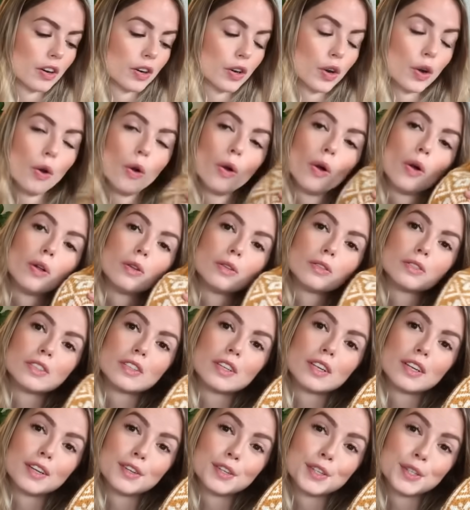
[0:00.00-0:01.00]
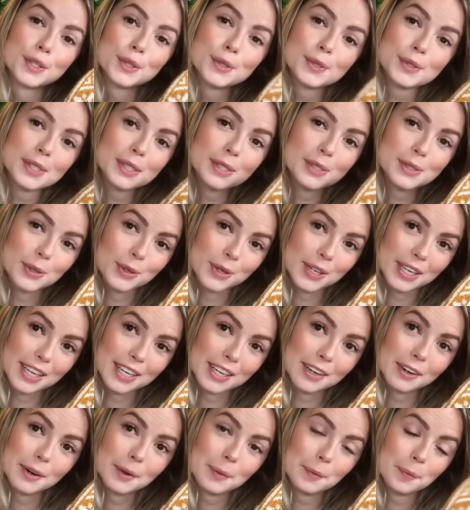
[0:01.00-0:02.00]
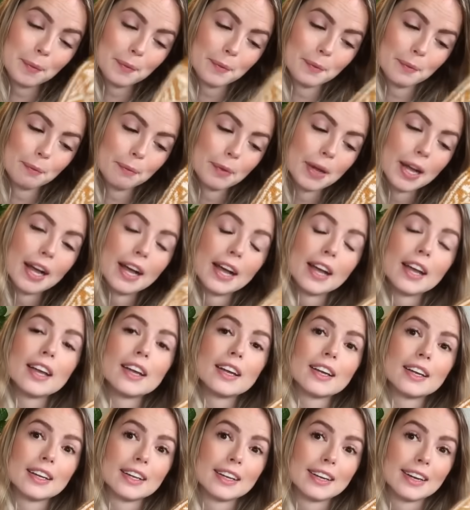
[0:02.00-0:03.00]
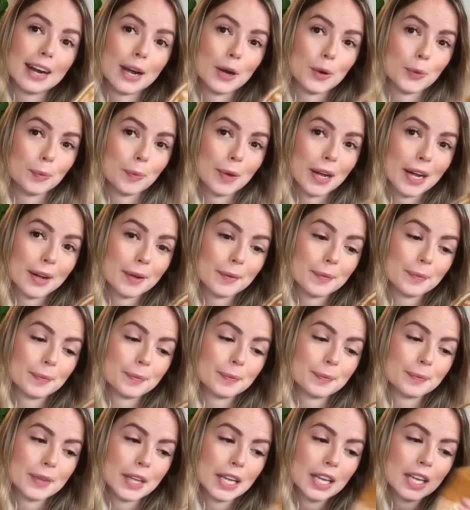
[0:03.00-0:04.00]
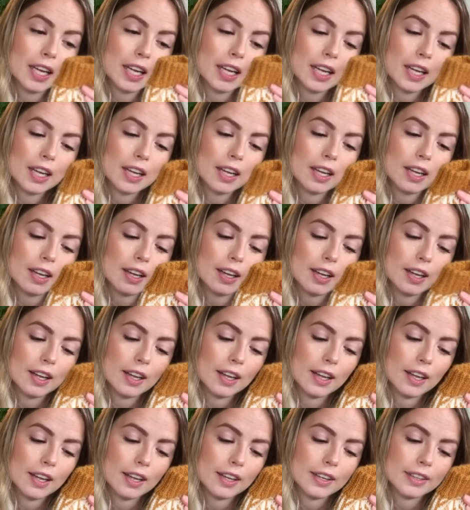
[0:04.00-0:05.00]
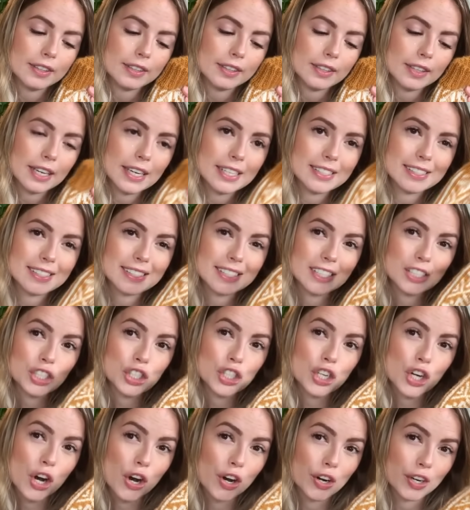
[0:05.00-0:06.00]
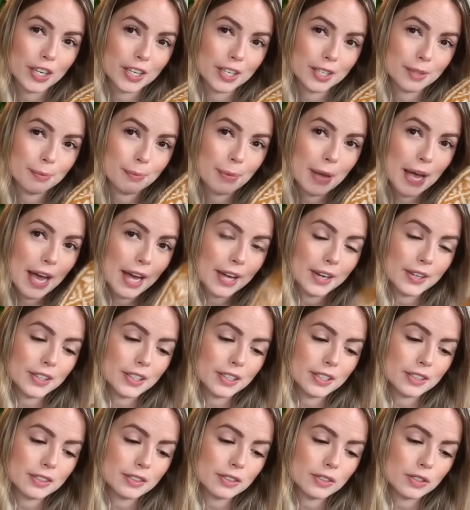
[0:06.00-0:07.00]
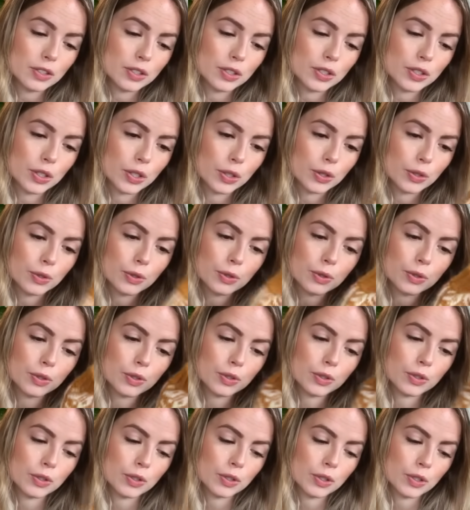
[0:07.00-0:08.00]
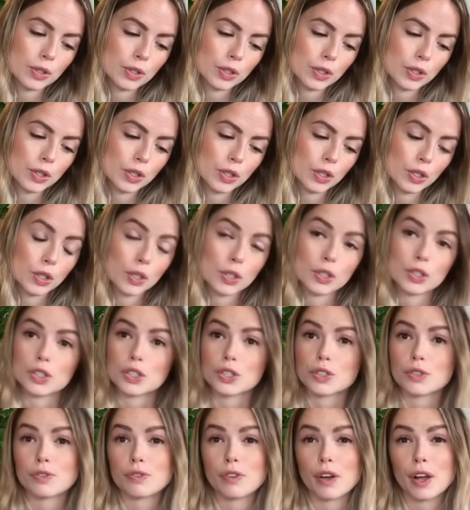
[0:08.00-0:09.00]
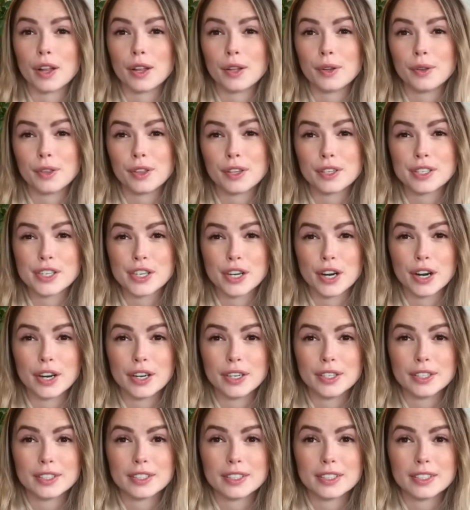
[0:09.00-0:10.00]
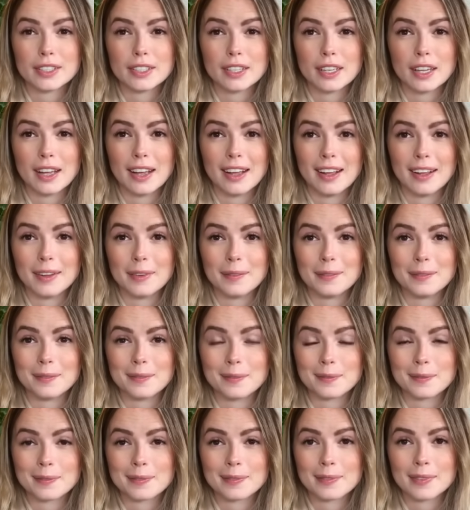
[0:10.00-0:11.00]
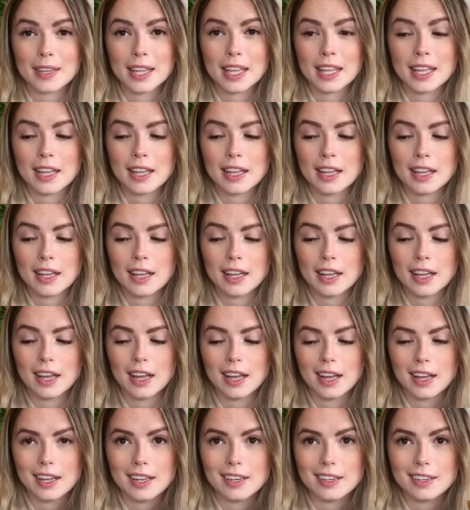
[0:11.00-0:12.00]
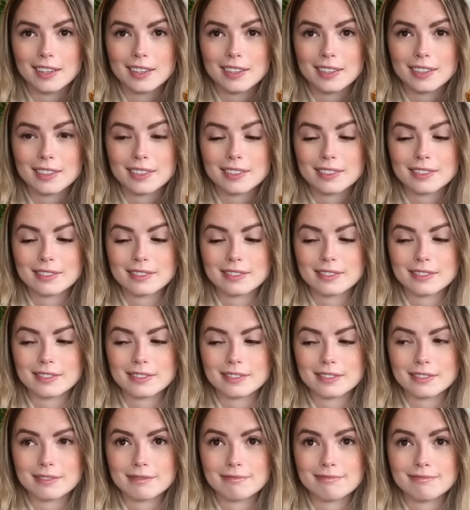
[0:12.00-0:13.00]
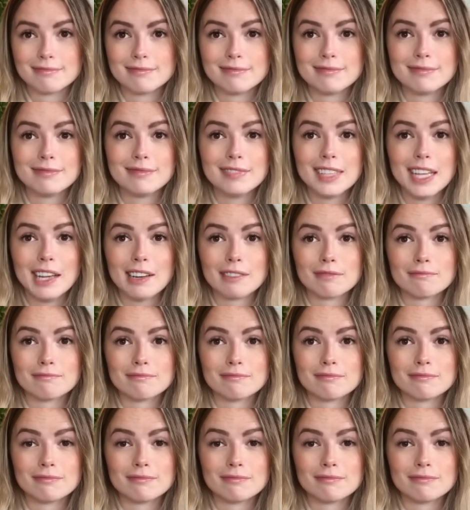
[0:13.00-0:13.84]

are called russesokker by Rauma. And it's a charted pattern, so you could just follow the chart and yeah.